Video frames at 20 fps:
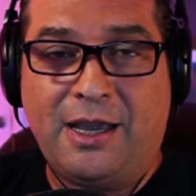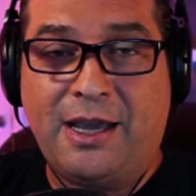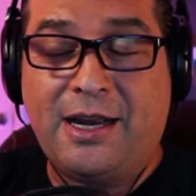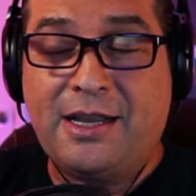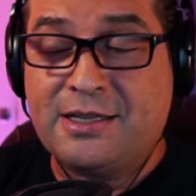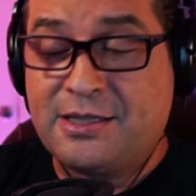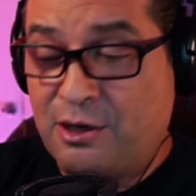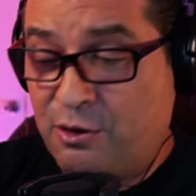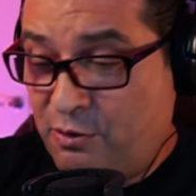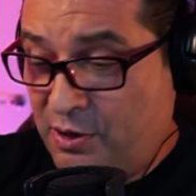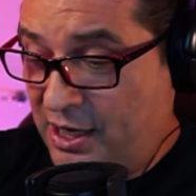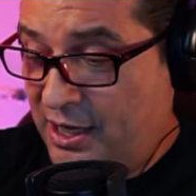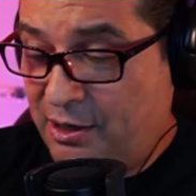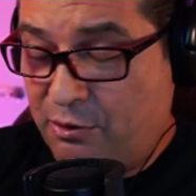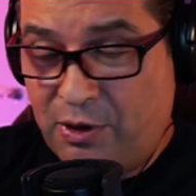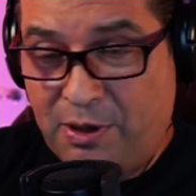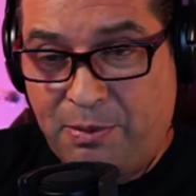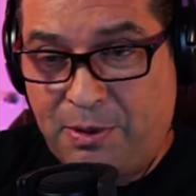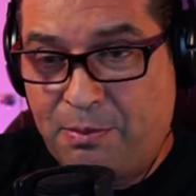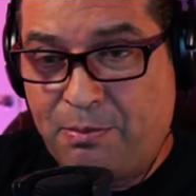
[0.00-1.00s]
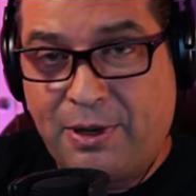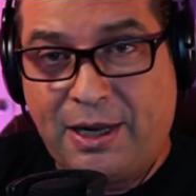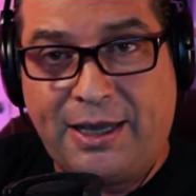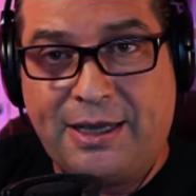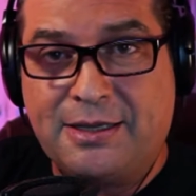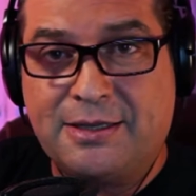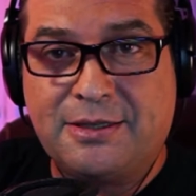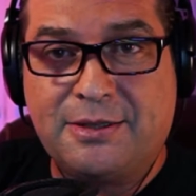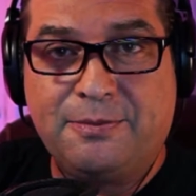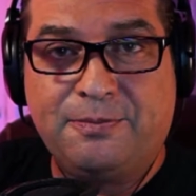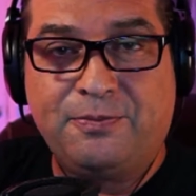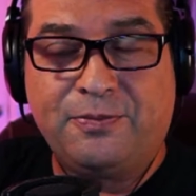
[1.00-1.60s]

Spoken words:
It is a really creepy place.